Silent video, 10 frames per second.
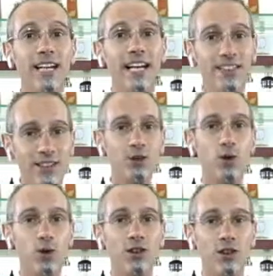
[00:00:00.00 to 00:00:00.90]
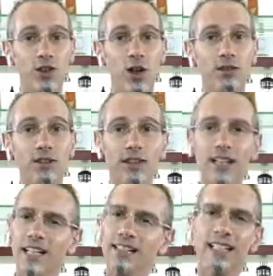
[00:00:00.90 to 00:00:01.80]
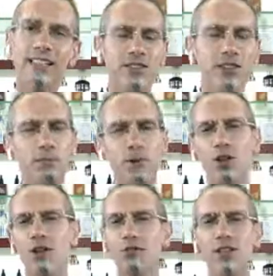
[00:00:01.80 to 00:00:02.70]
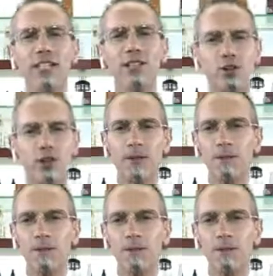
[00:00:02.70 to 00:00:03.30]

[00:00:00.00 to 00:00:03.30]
And this is what was discovered. Then there's a beautiful history.